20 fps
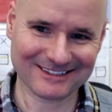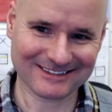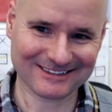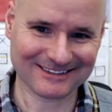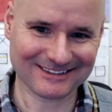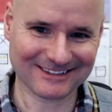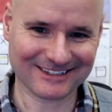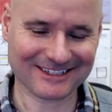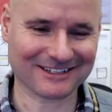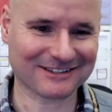
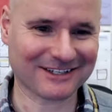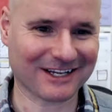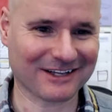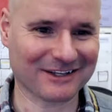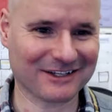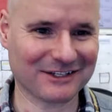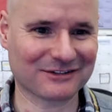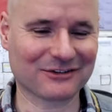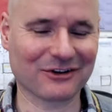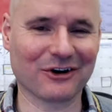like I say,
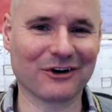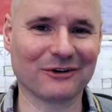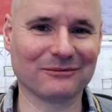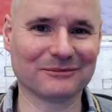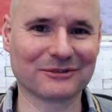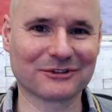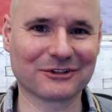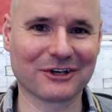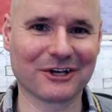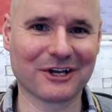these
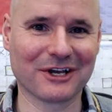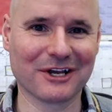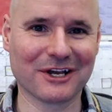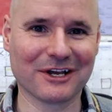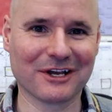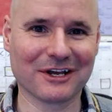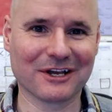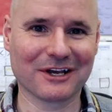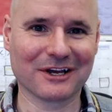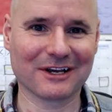Psalms,
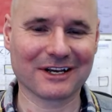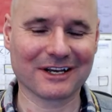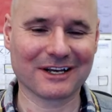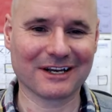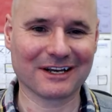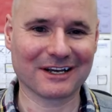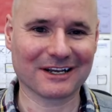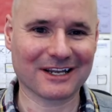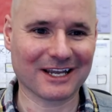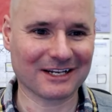
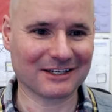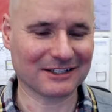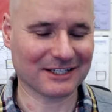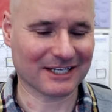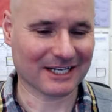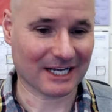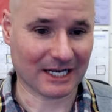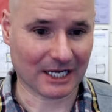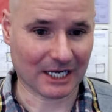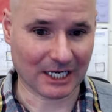
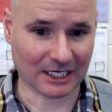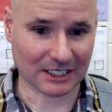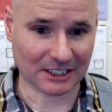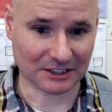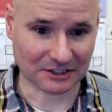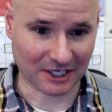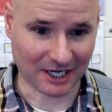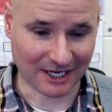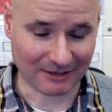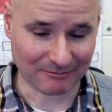Caitlin,
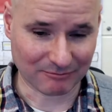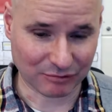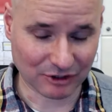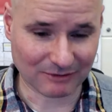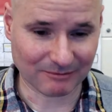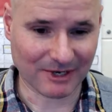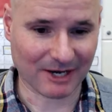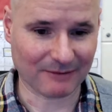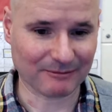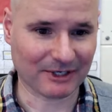I put
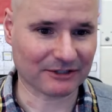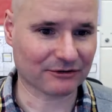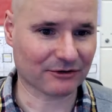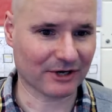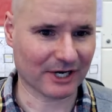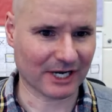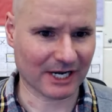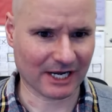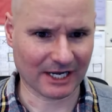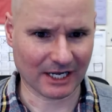them on my
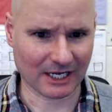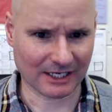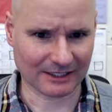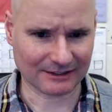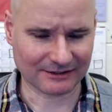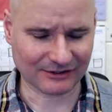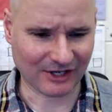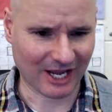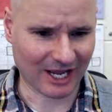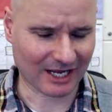screen, I
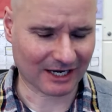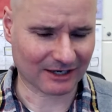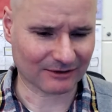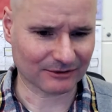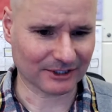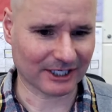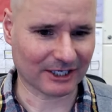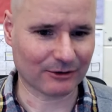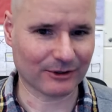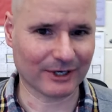scan it
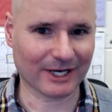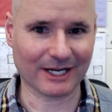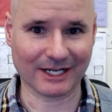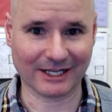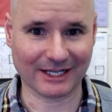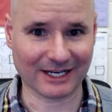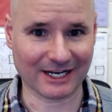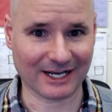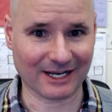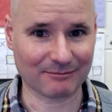really quick, and
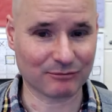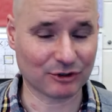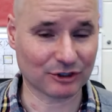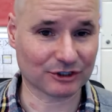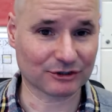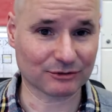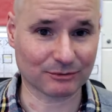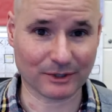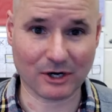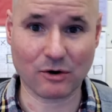then I
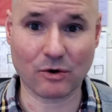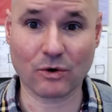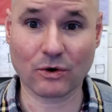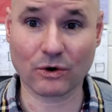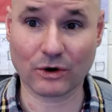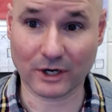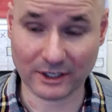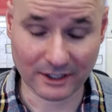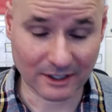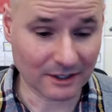push
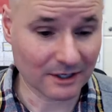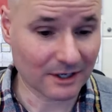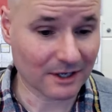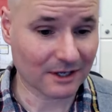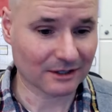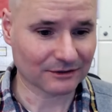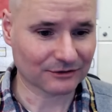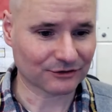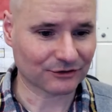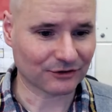record.
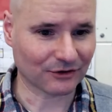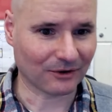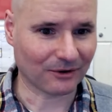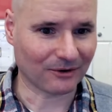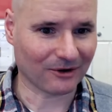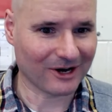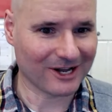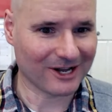So